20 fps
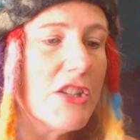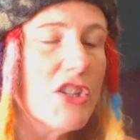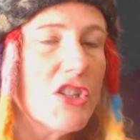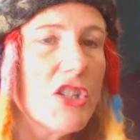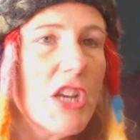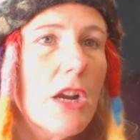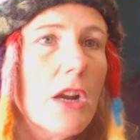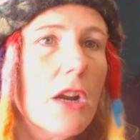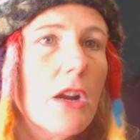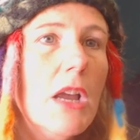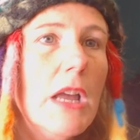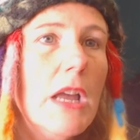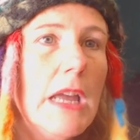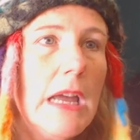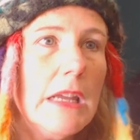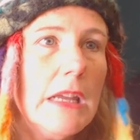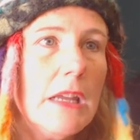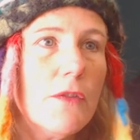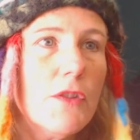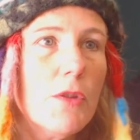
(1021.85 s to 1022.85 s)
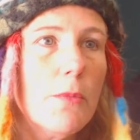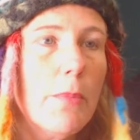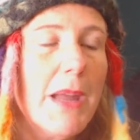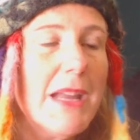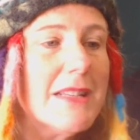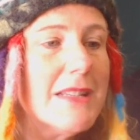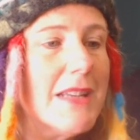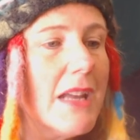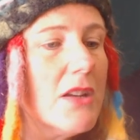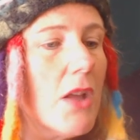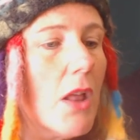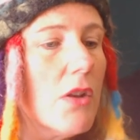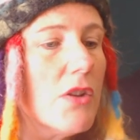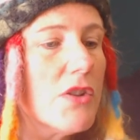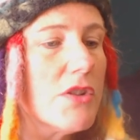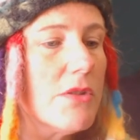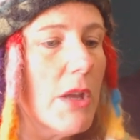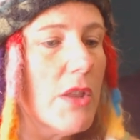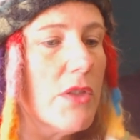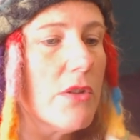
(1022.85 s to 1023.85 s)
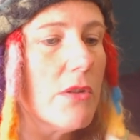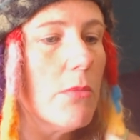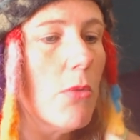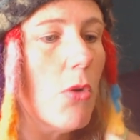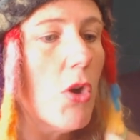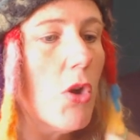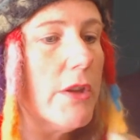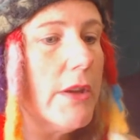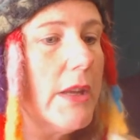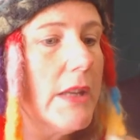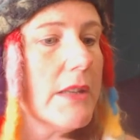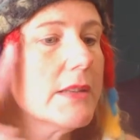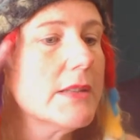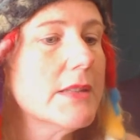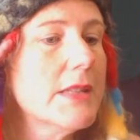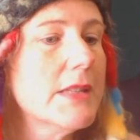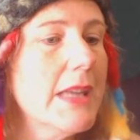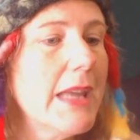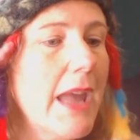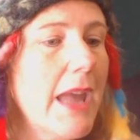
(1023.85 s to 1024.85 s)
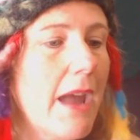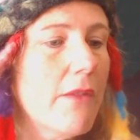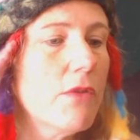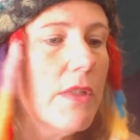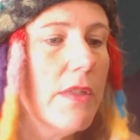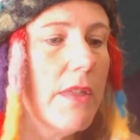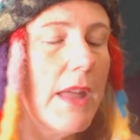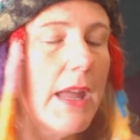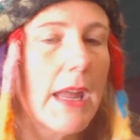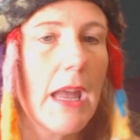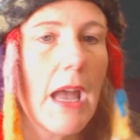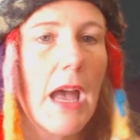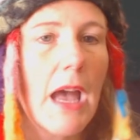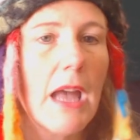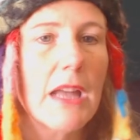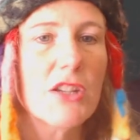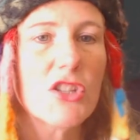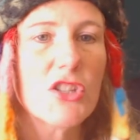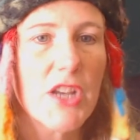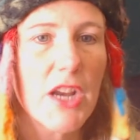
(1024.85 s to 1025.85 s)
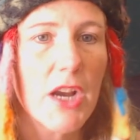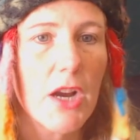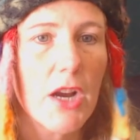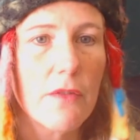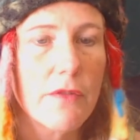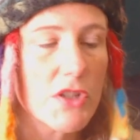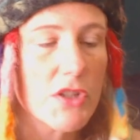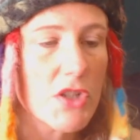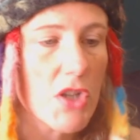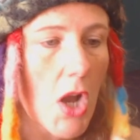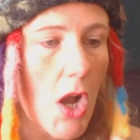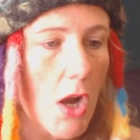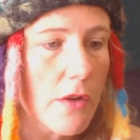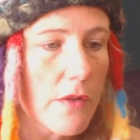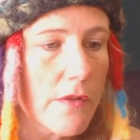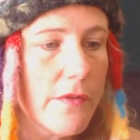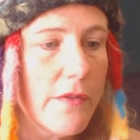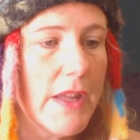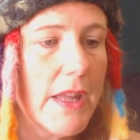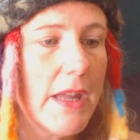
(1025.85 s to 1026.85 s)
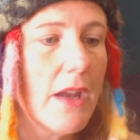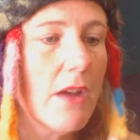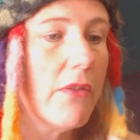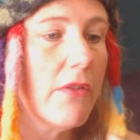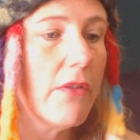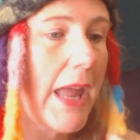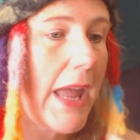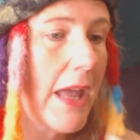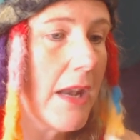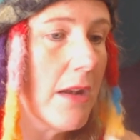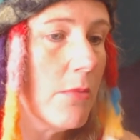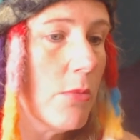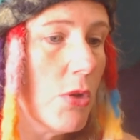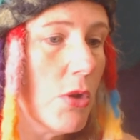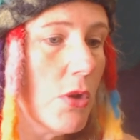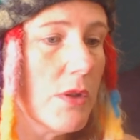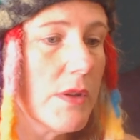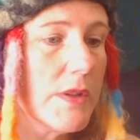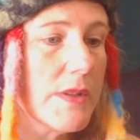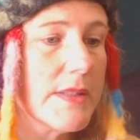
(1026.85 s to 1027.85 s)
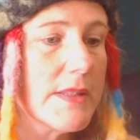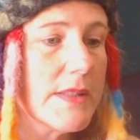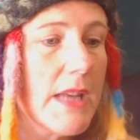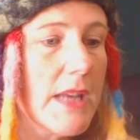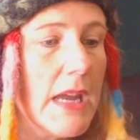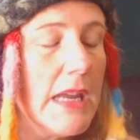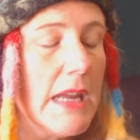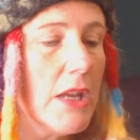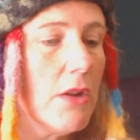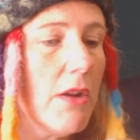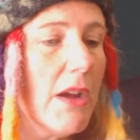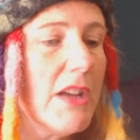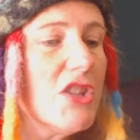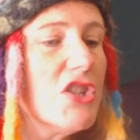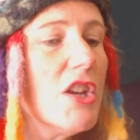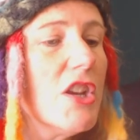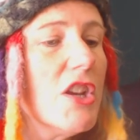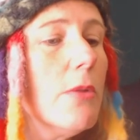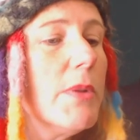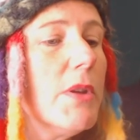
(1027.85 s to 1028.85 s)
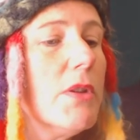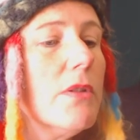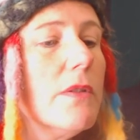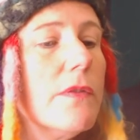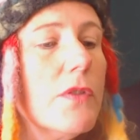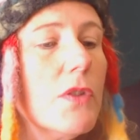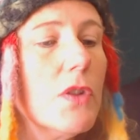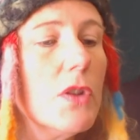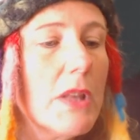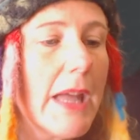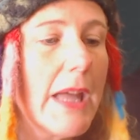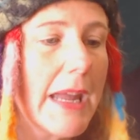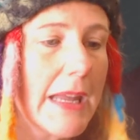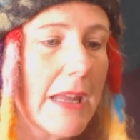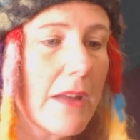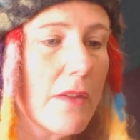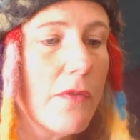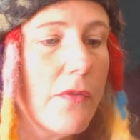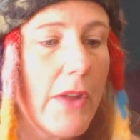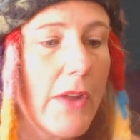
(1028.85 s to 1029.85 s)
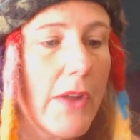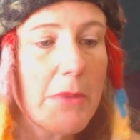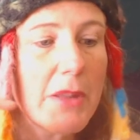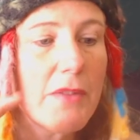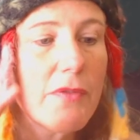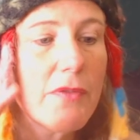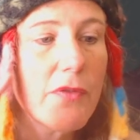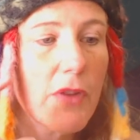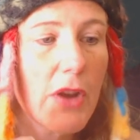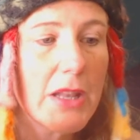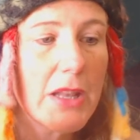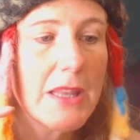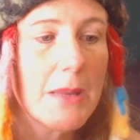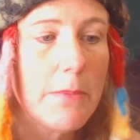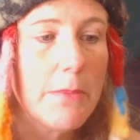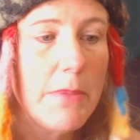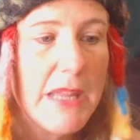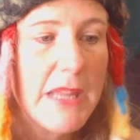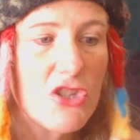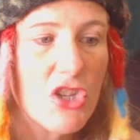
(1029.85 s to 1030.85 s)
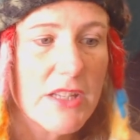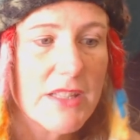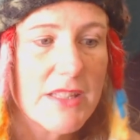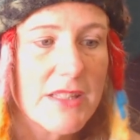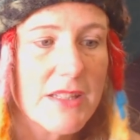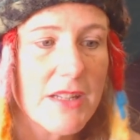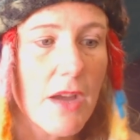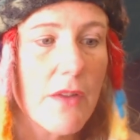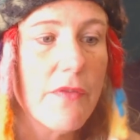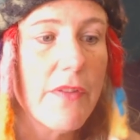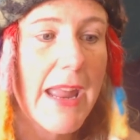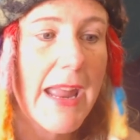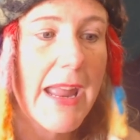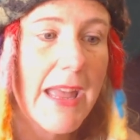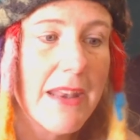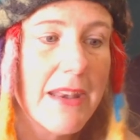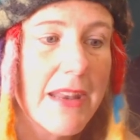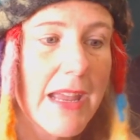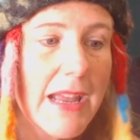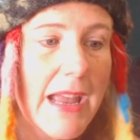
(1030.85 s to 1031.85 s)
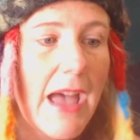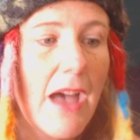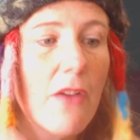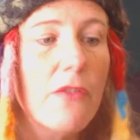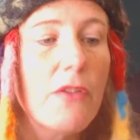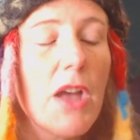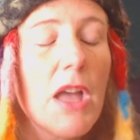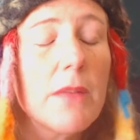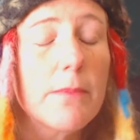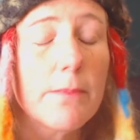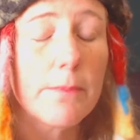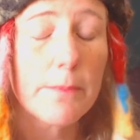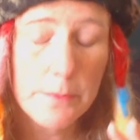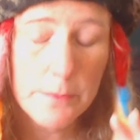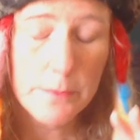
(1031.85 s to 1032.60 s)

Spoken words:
I share, if you pay $10 a month or more, you get to see everything. I share photography of animals. You know, I share beautiful, like, family-friendly PG stuff, and I have